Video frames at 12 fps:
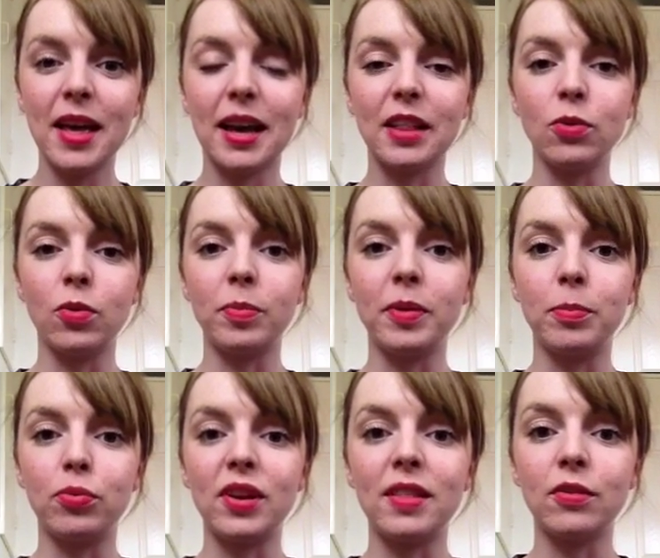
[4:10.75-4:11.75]
and you won't be
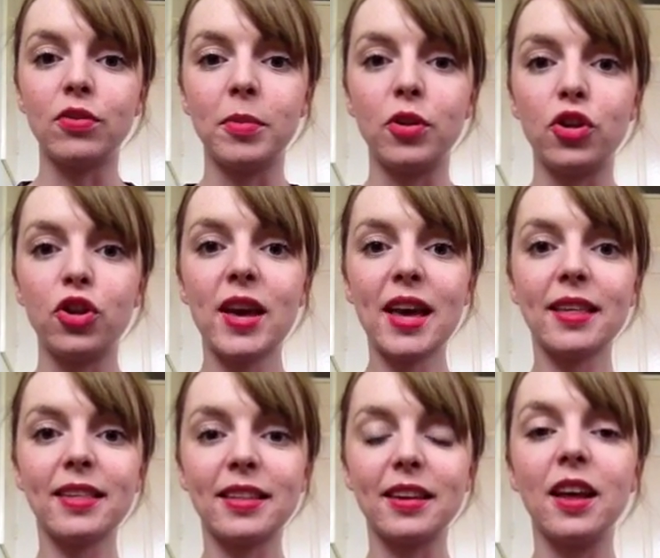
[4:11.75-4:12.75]
breathing from your
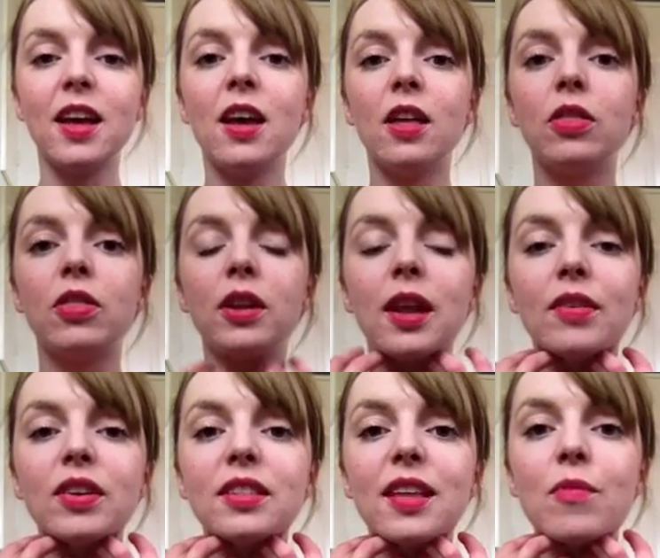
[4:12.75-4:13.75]
chest, and the
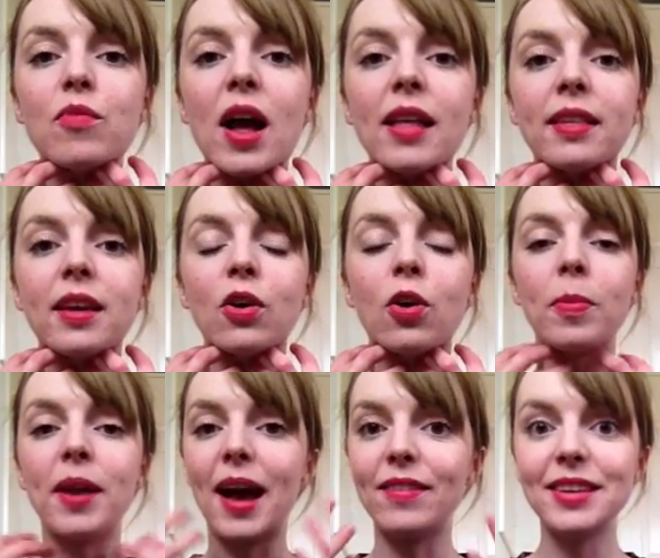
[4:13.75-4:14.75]
larynx then rising up
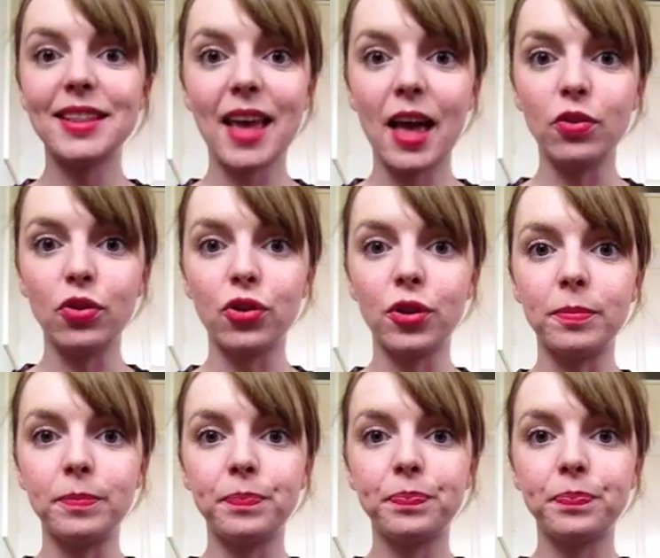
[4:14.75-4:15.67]
and having tension.